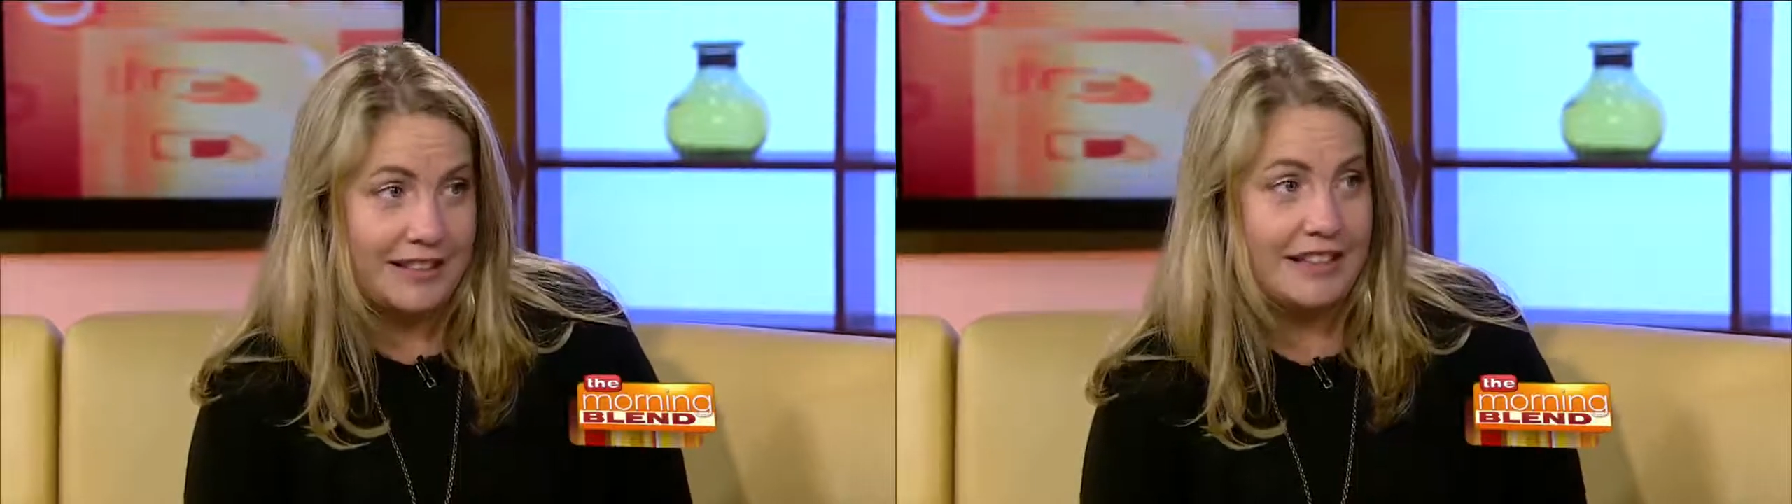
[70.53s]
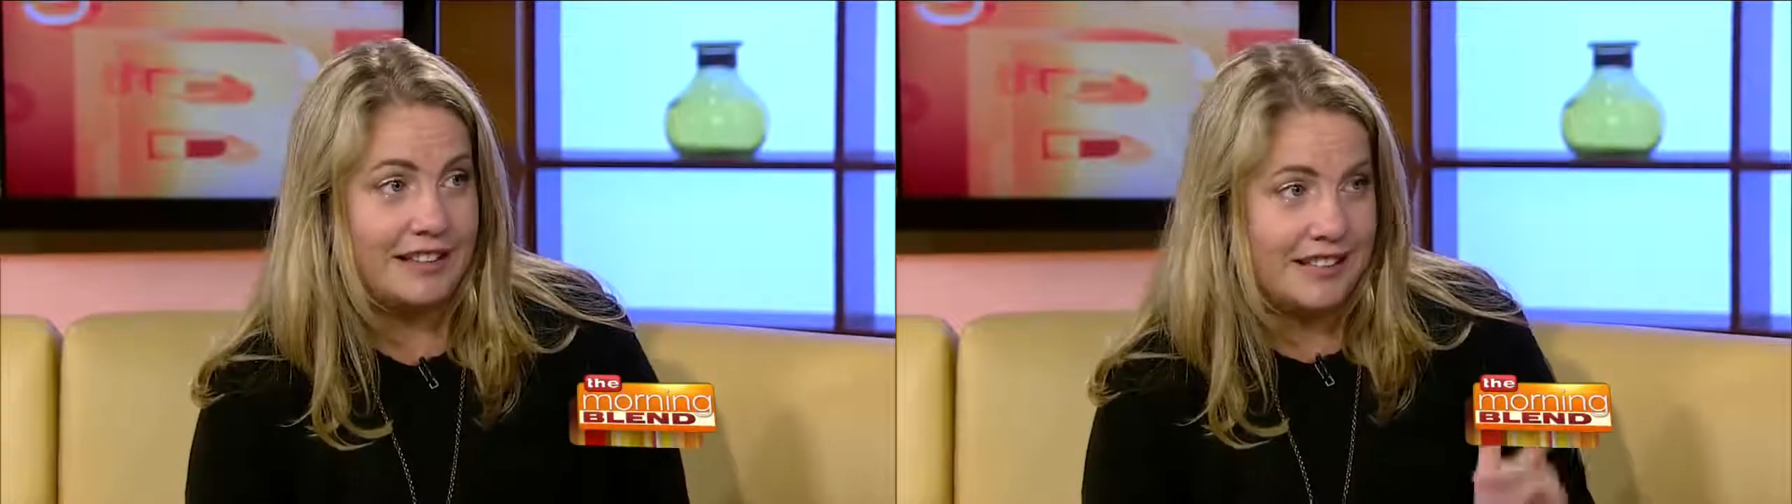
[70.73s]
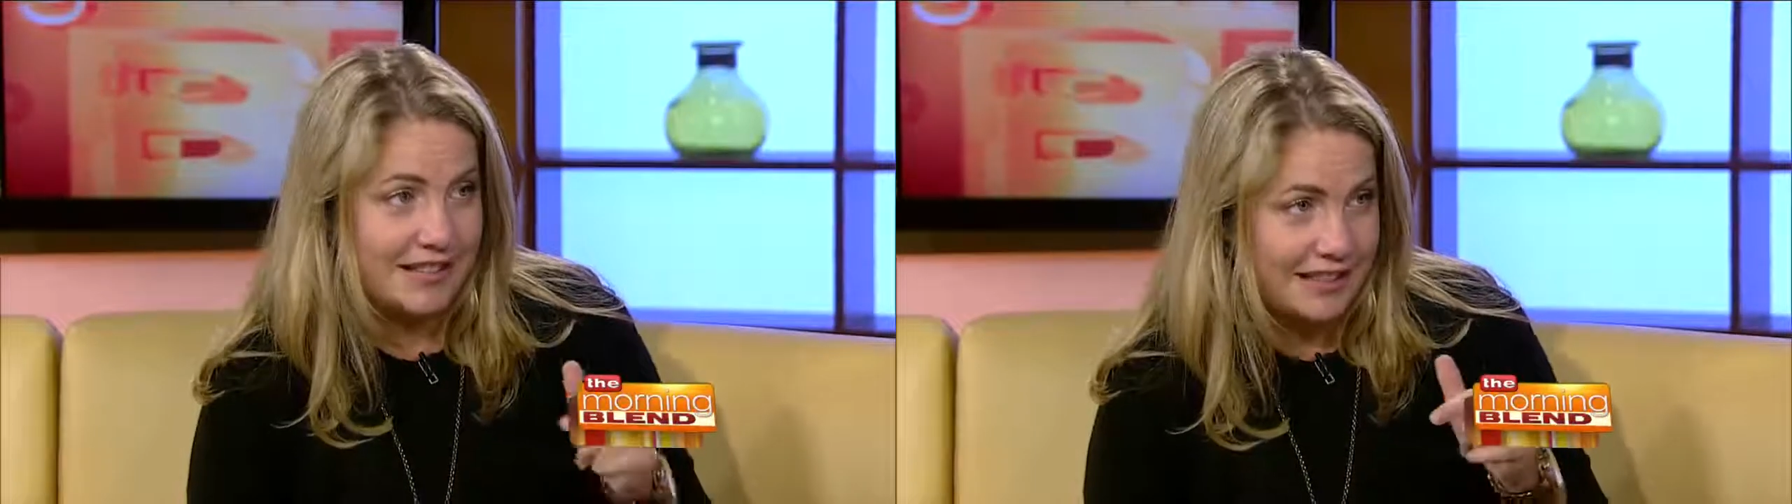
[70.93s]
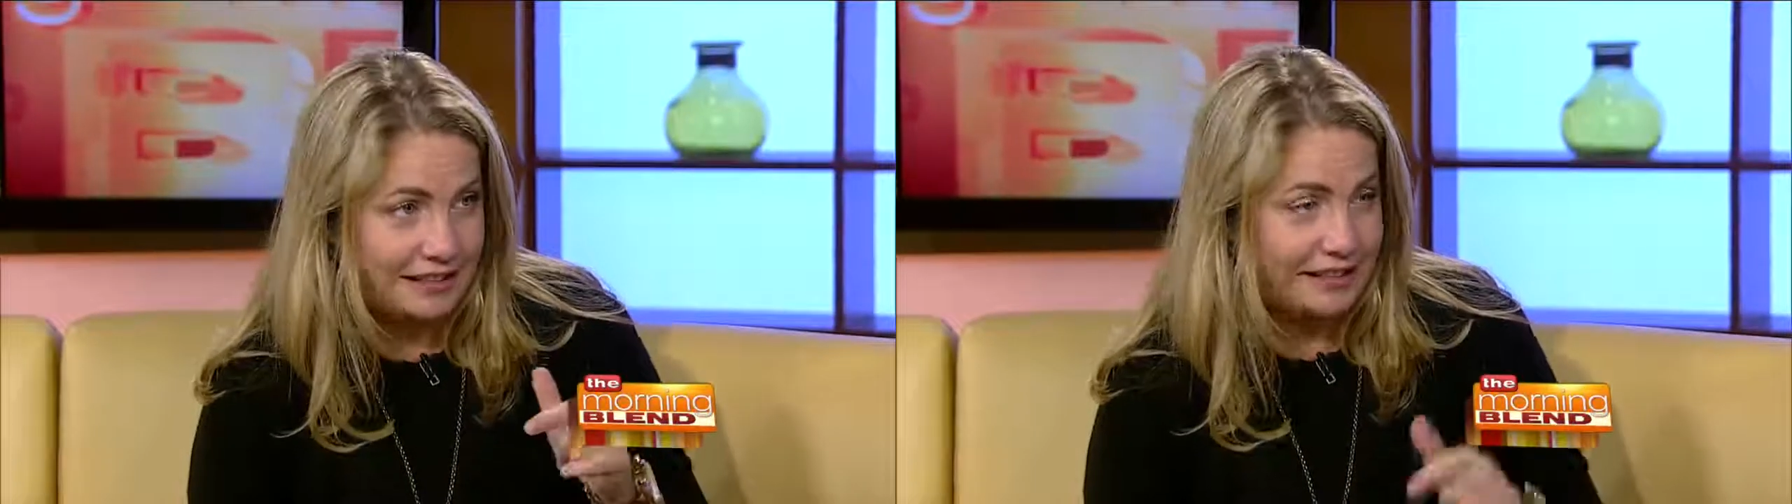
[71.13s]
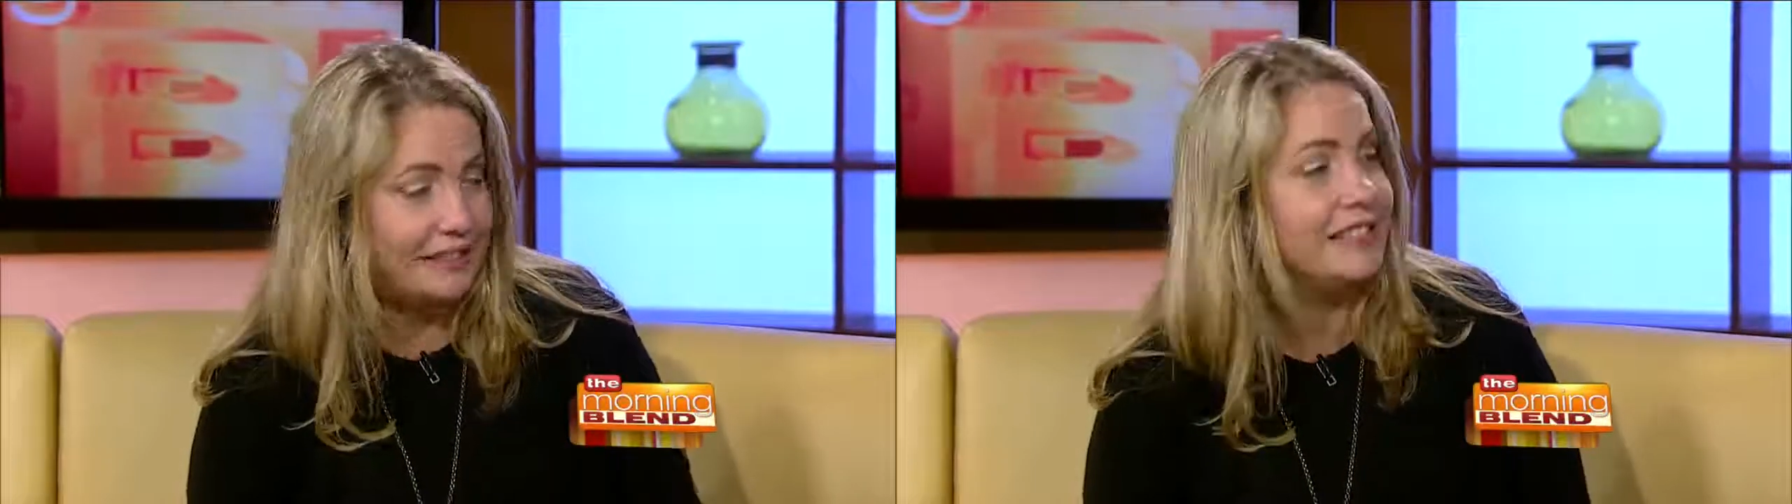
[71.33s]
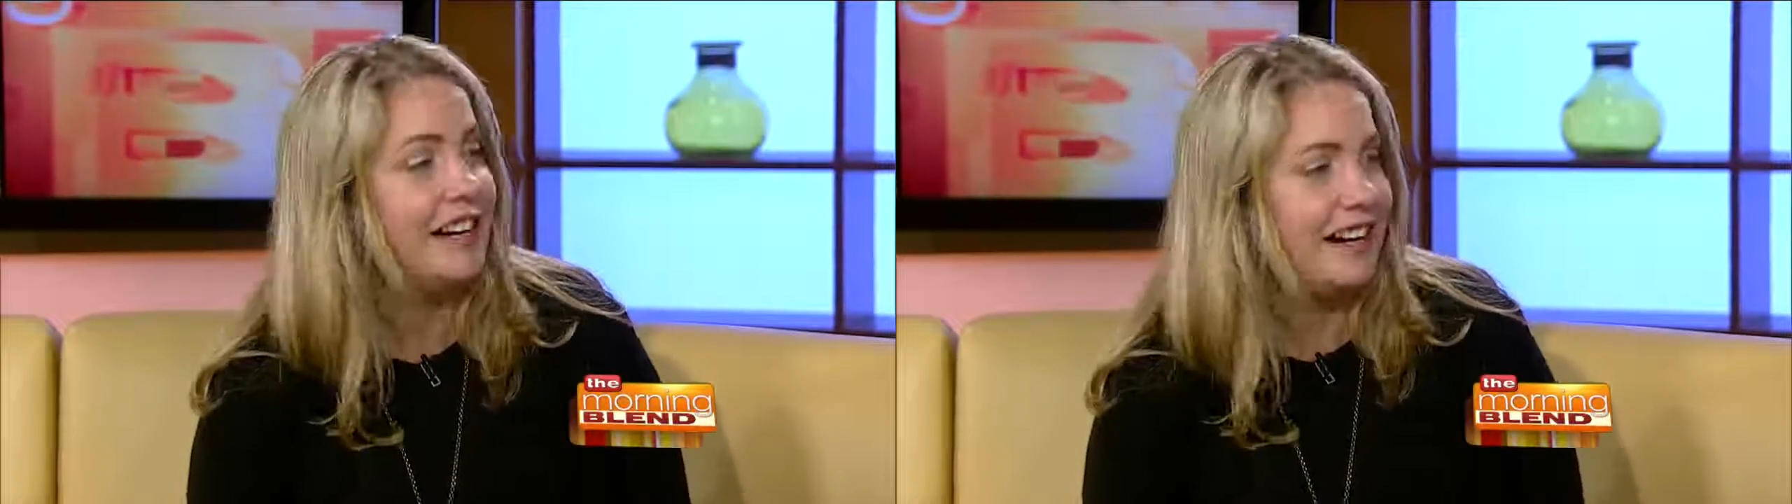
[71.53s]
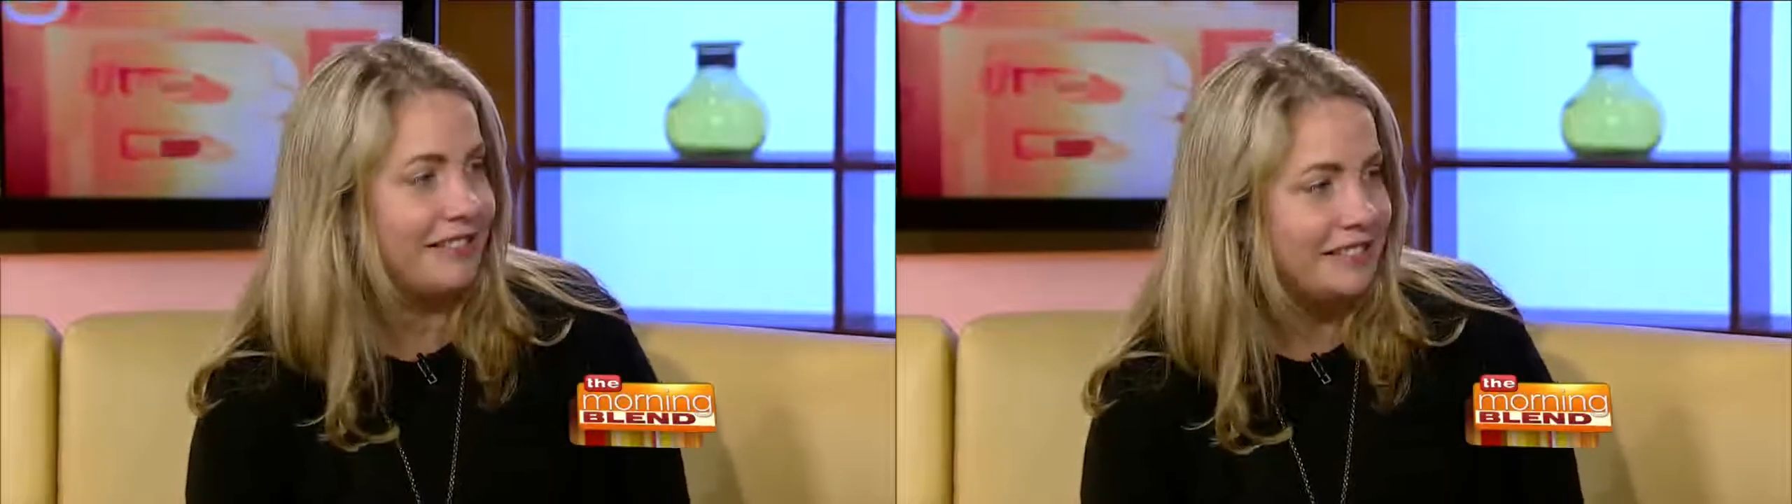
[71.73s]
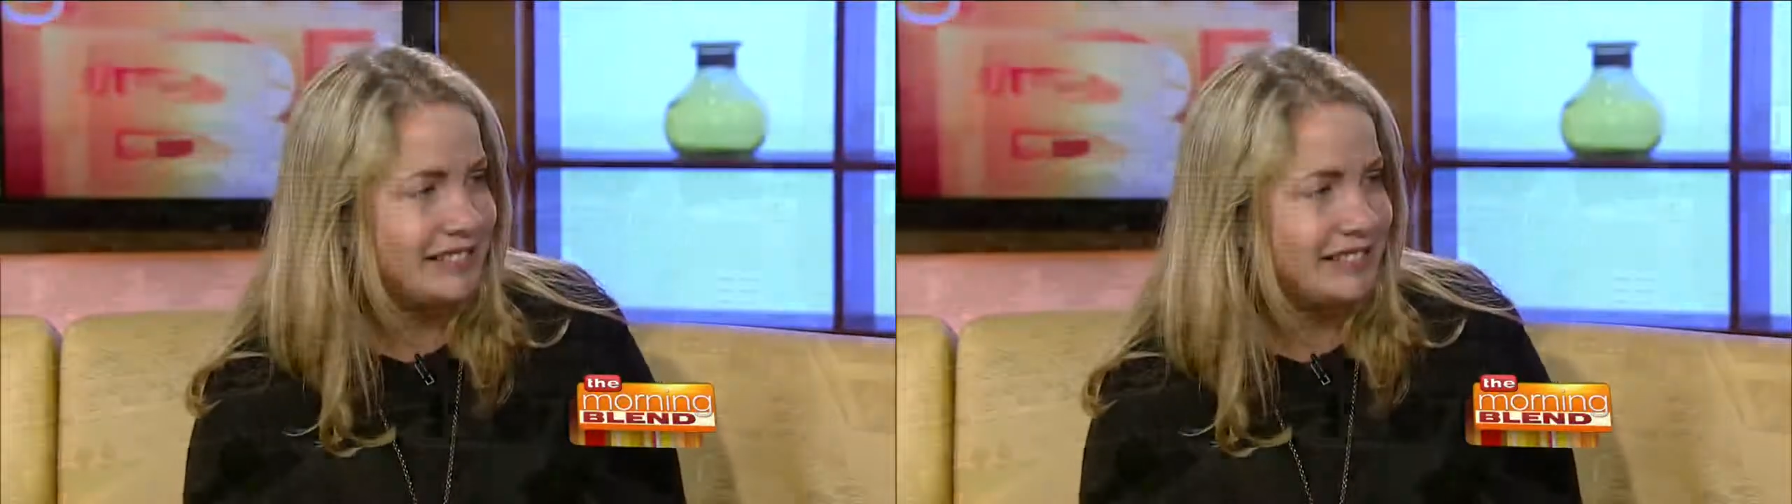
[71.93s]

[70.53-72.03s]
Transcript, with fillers: at the Hilton Center downtown,